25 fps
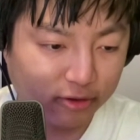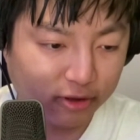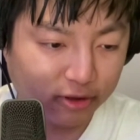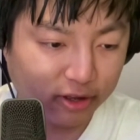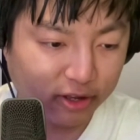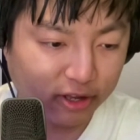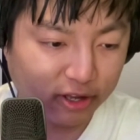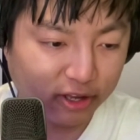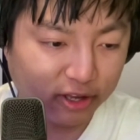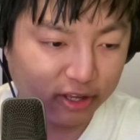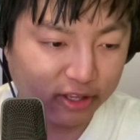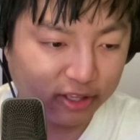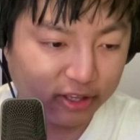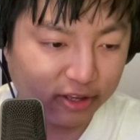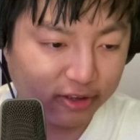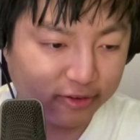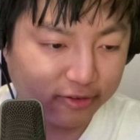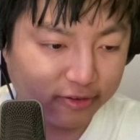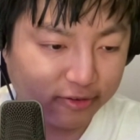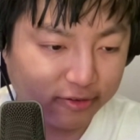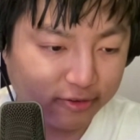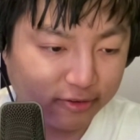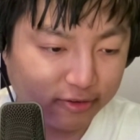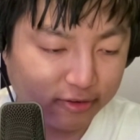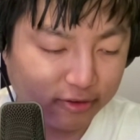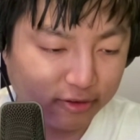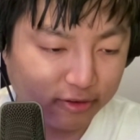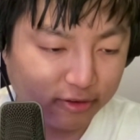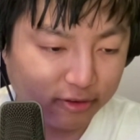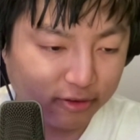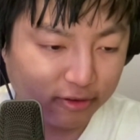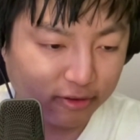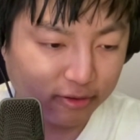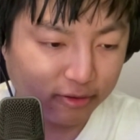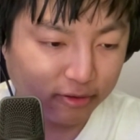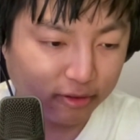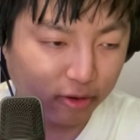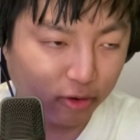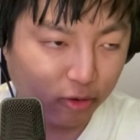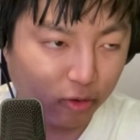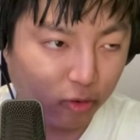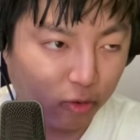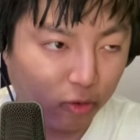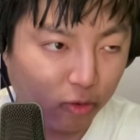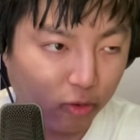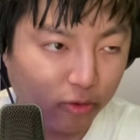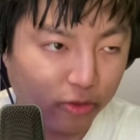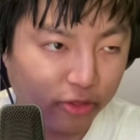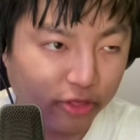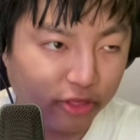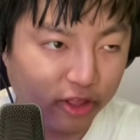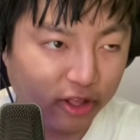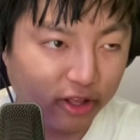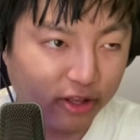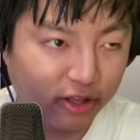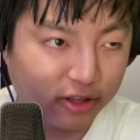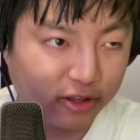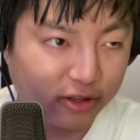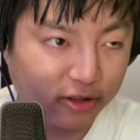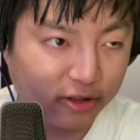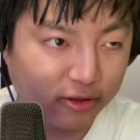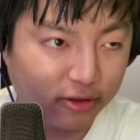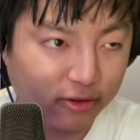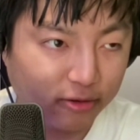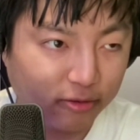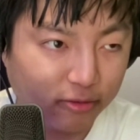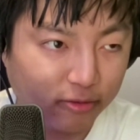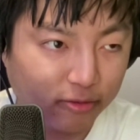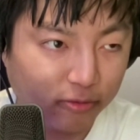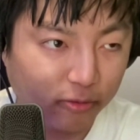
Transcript: I, I guess the whole thing